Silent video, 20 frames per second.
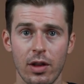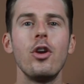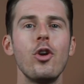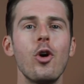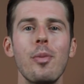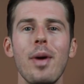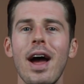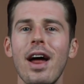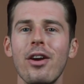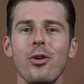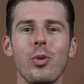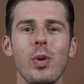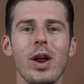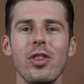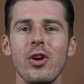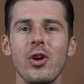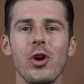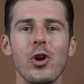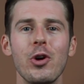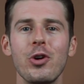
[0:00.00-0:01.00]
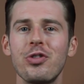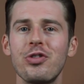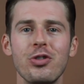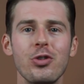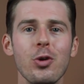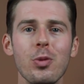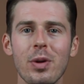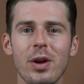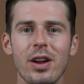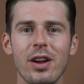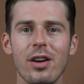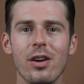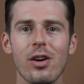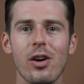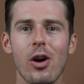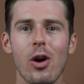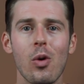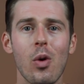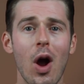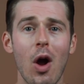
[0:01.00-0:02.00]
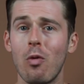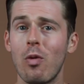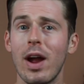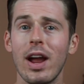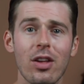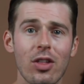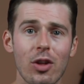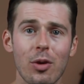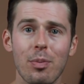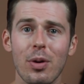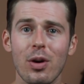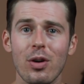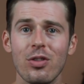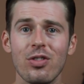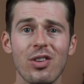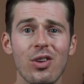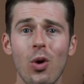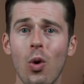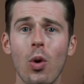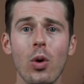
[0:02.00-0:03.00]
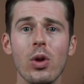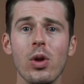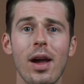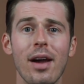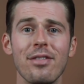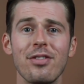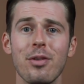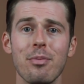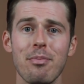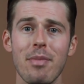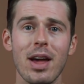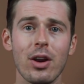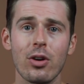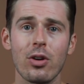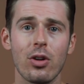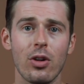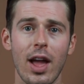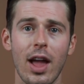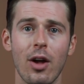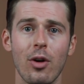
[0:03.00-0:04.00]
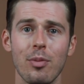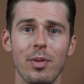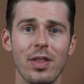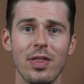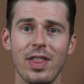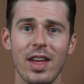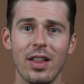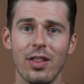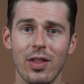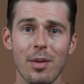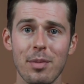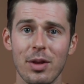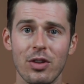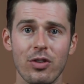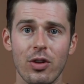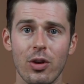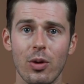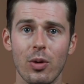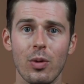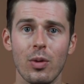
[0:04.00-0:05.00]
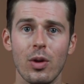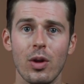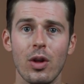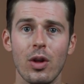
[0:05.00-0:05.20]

No matter whether you're a superhero, a regular person, or you have some medical ailment that limits you,